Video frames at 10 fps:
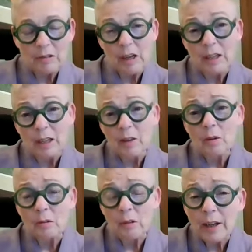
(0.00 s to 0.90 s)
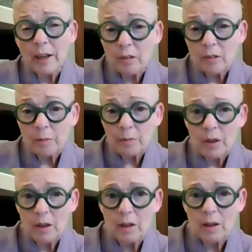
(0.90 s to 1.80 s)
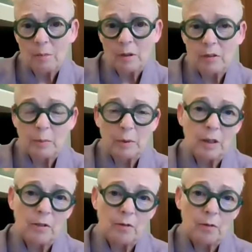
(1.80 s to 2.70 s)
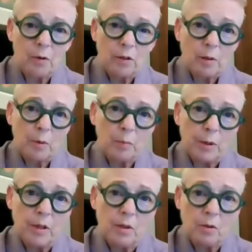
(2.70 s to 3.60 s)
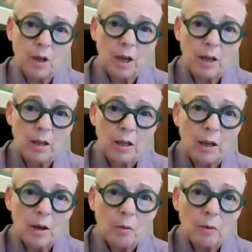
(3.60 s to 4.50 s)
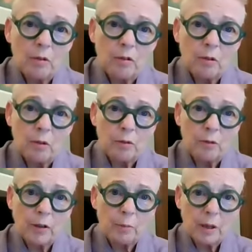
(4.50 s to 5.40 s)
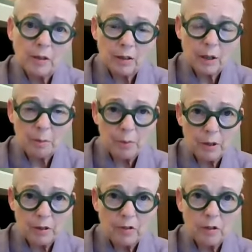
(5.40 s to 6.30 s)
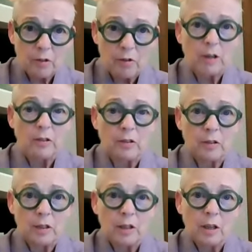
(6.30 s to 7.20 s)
signing those letters and by speaking for WP UK was to fundamentally breach the trust